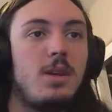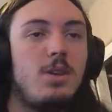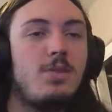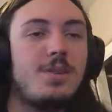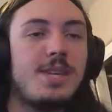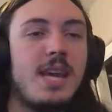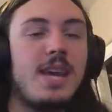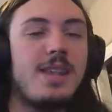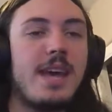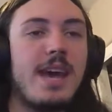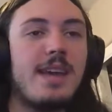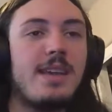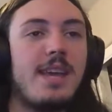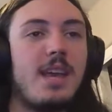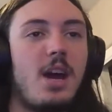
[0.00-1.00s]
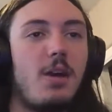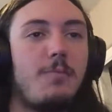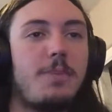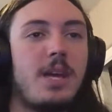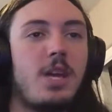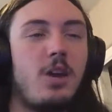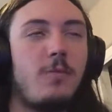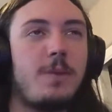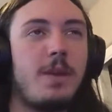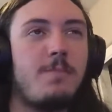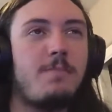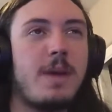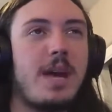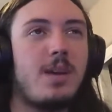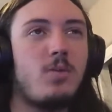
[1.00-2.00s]
You say that, yet Albedo
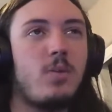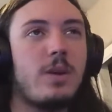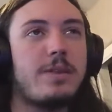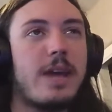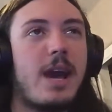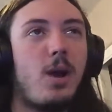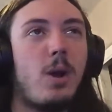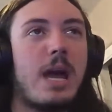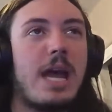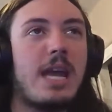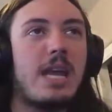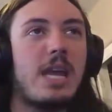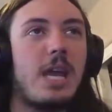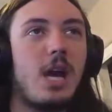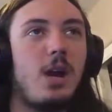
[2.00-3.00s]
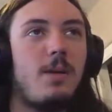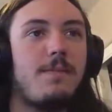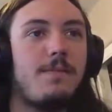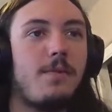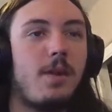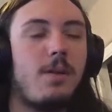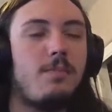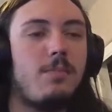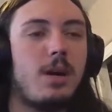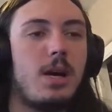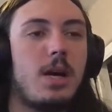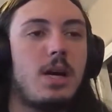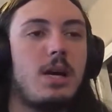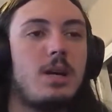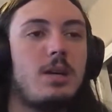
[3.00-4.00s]
beat Ben without any help from
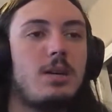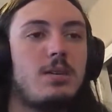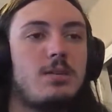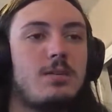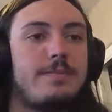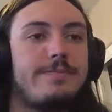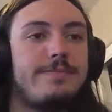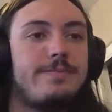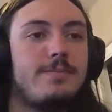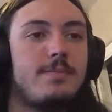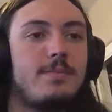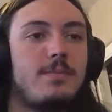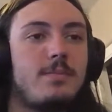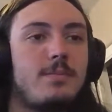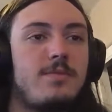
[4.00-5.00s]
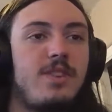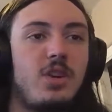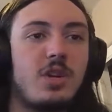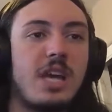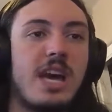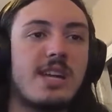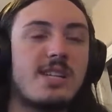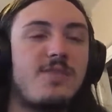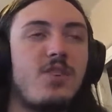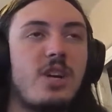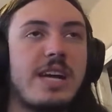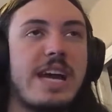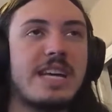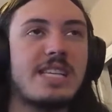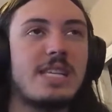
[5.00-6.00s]
Vilgax.
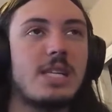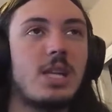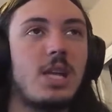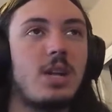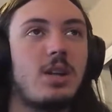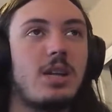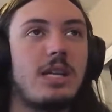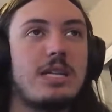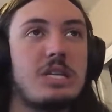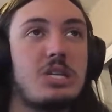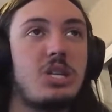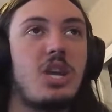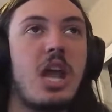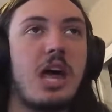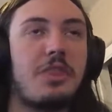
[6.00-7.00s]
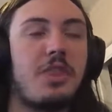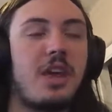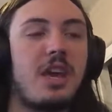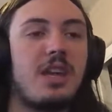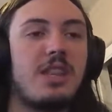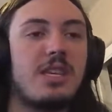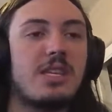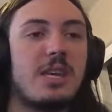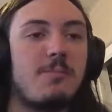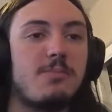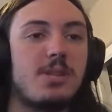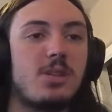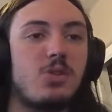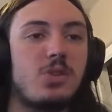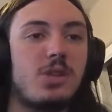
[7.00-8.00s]
Vilgax has literally did nothing in this
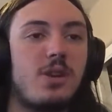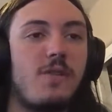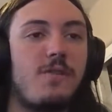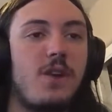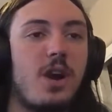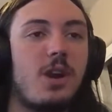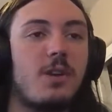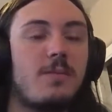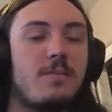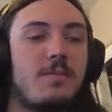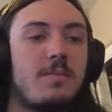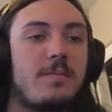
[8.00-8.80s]
episode so far.